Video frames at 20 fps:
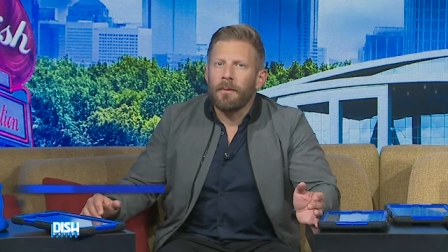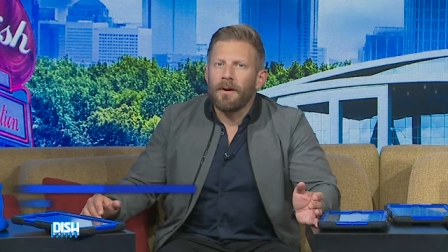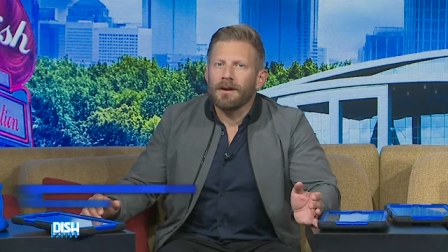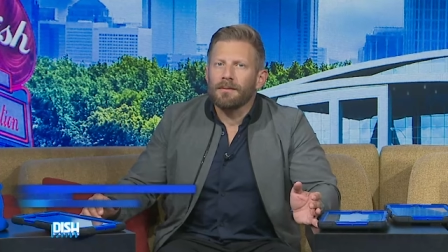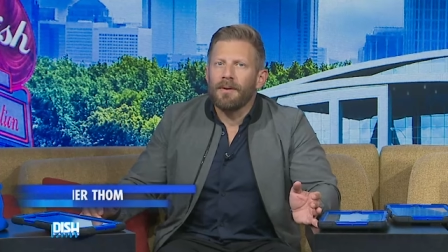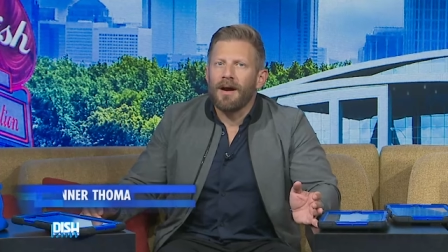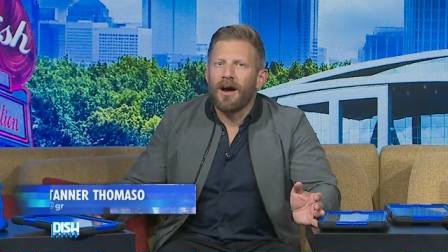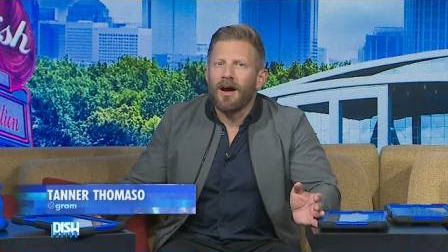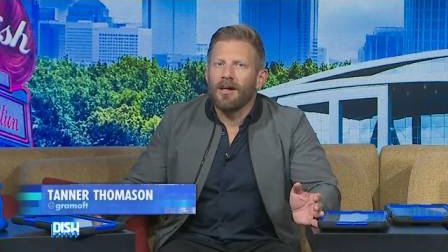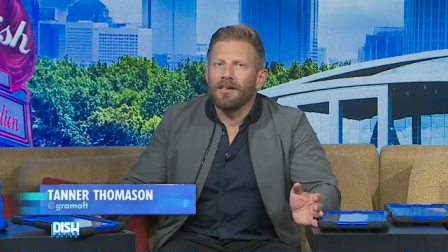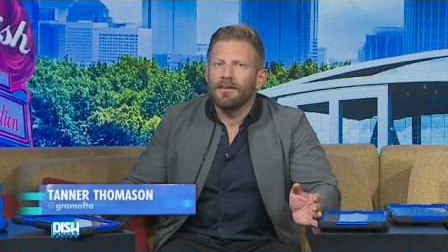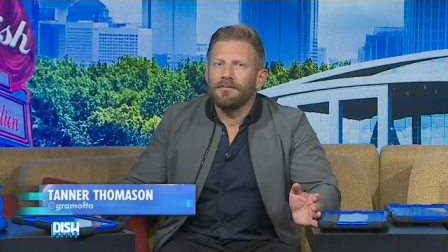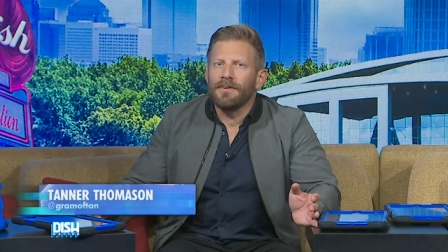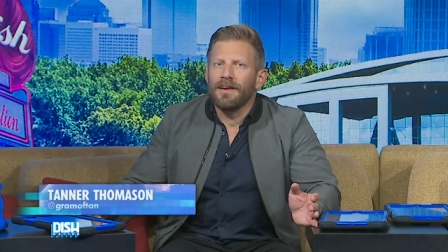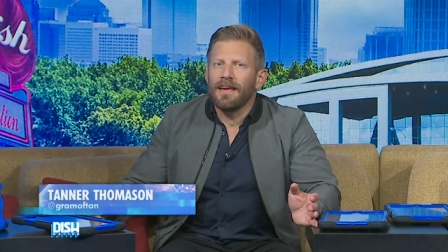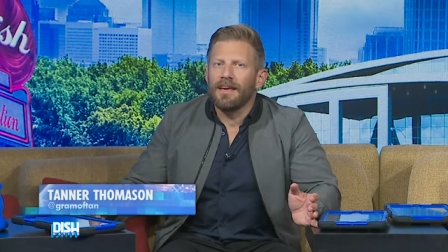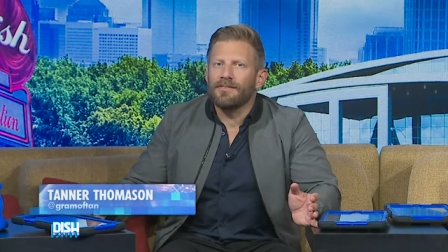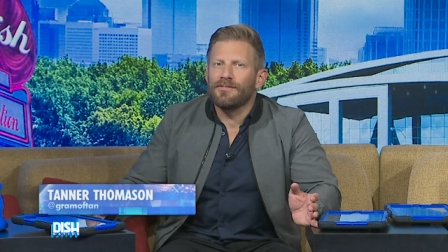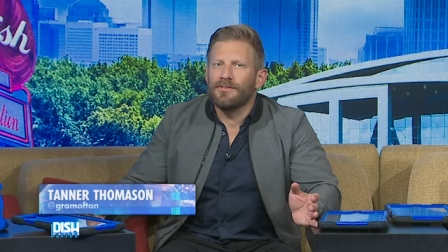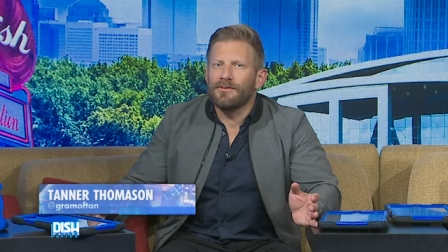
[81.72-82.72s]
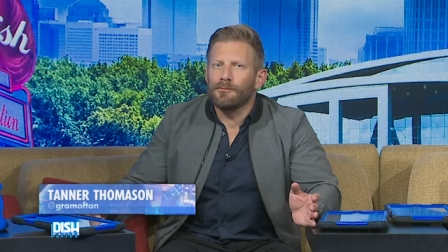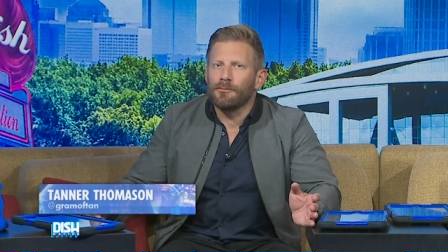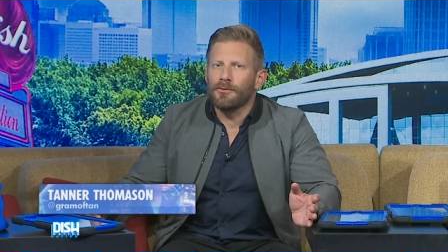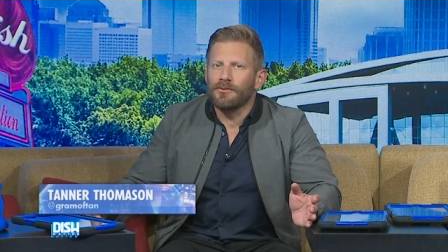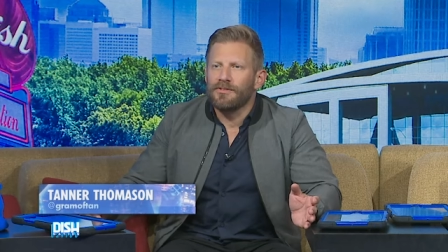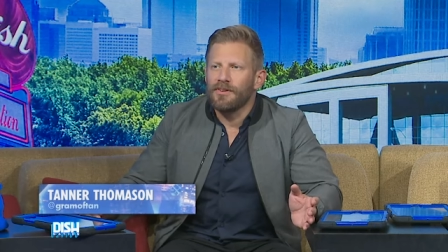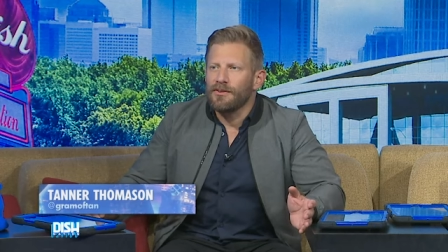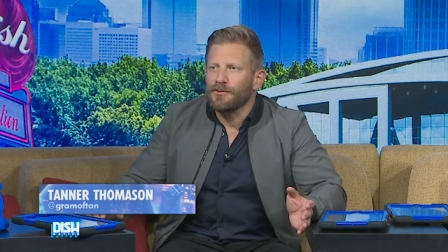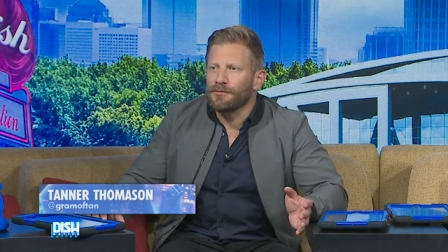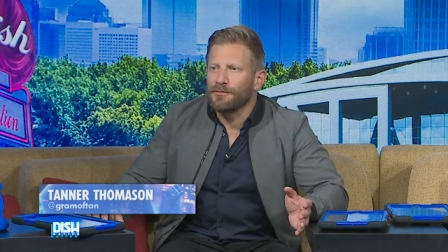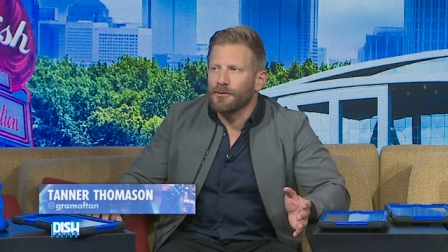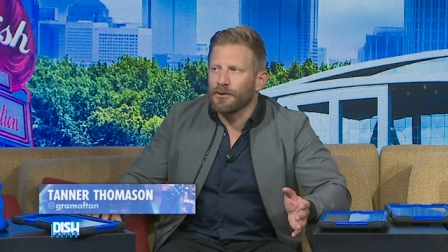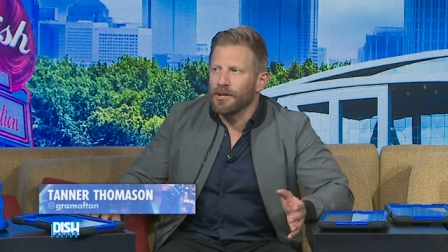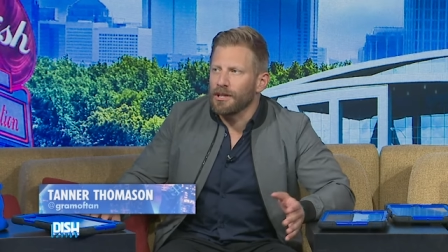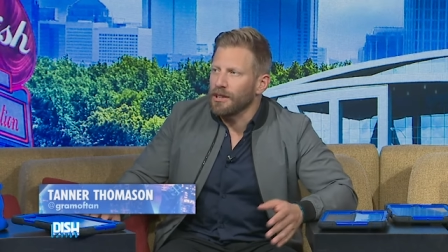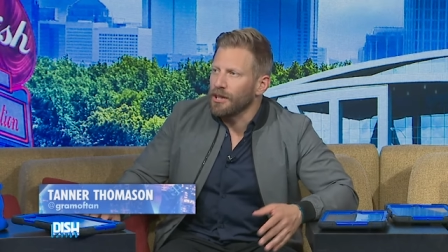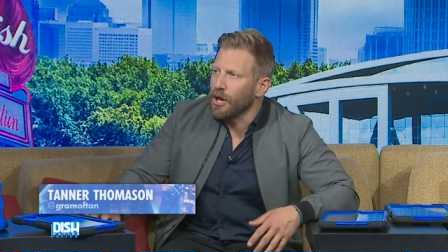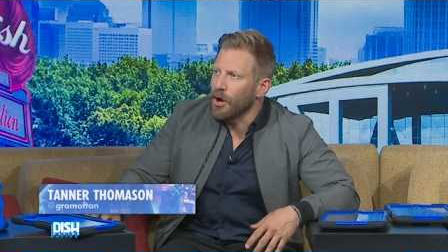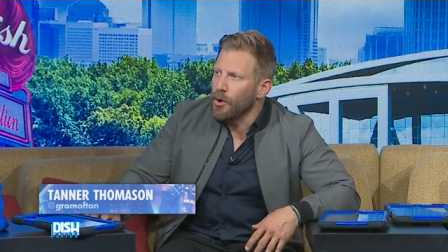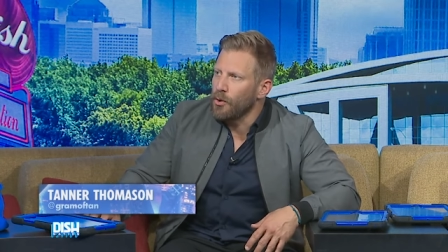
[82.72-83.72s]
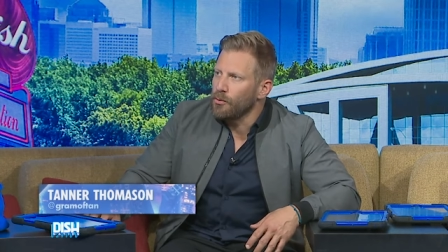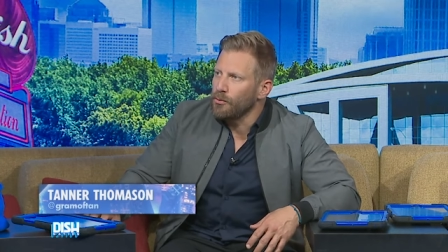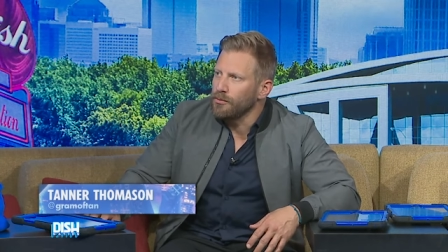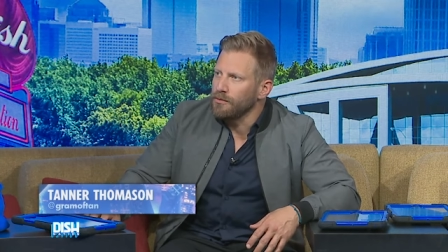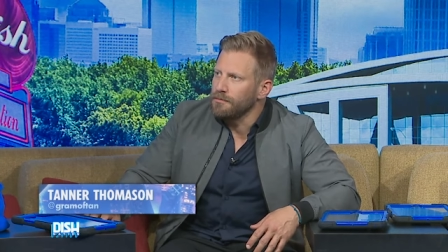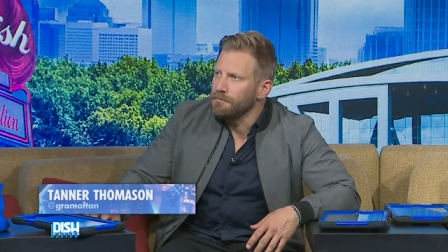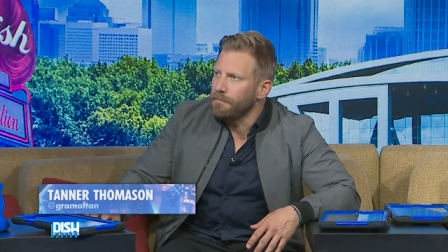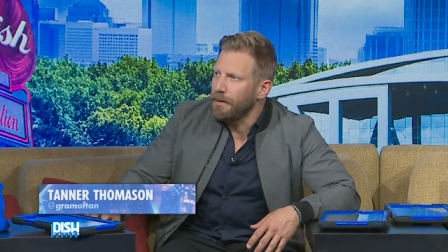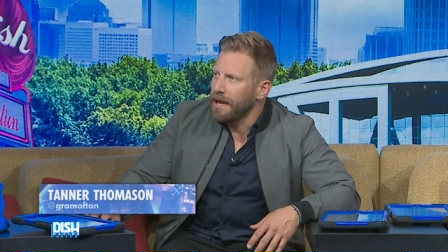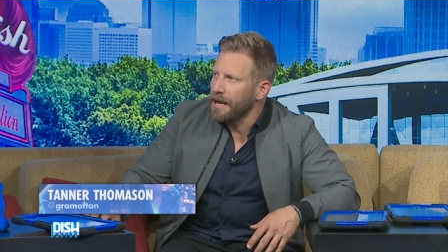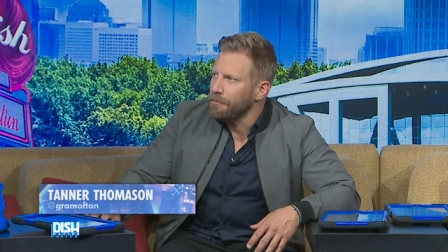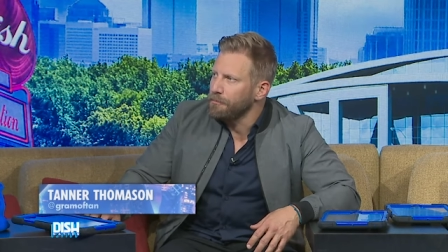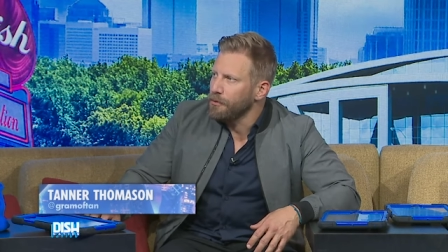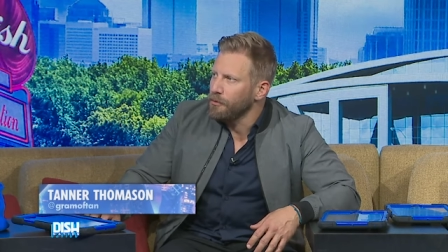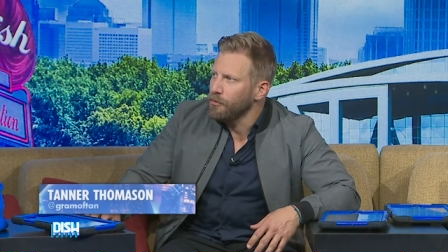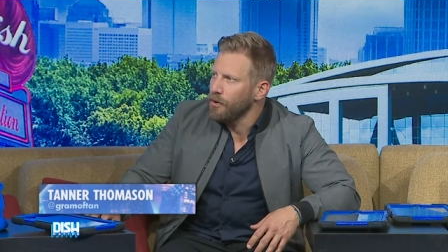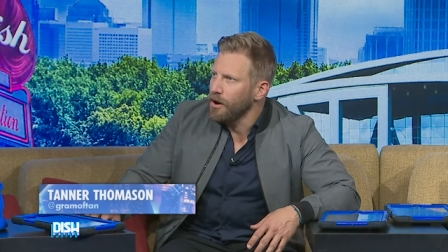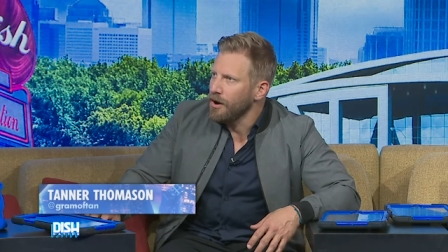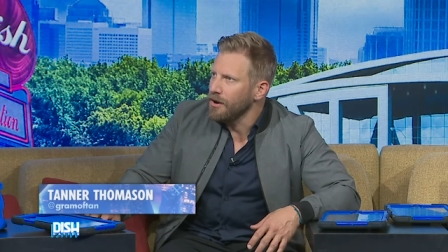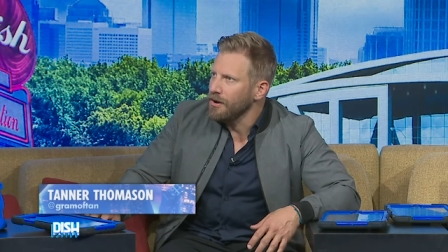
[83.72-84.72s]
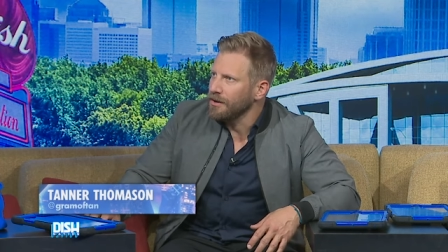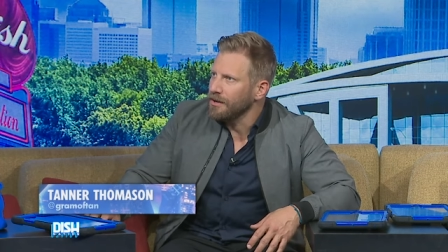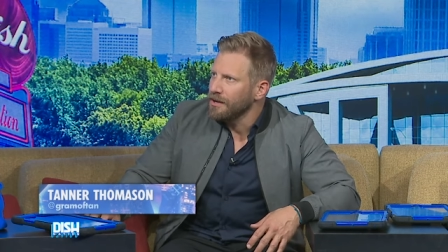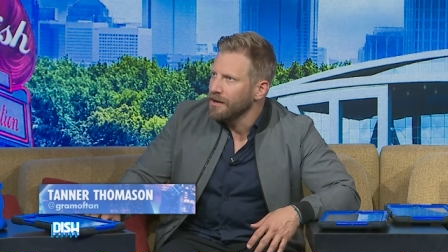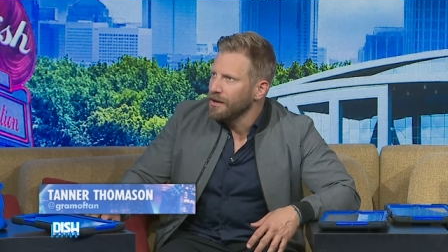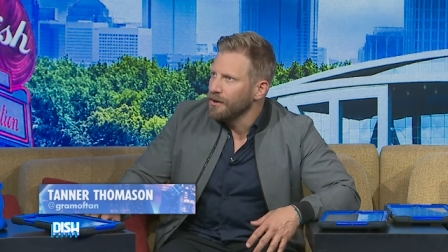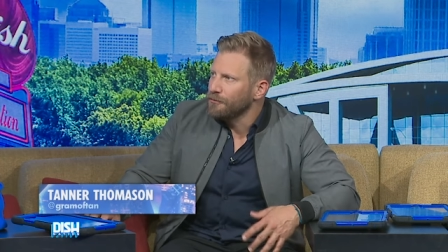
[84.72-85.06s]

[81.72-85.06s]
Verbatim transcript: part about all of it is, was this for loan paperwork?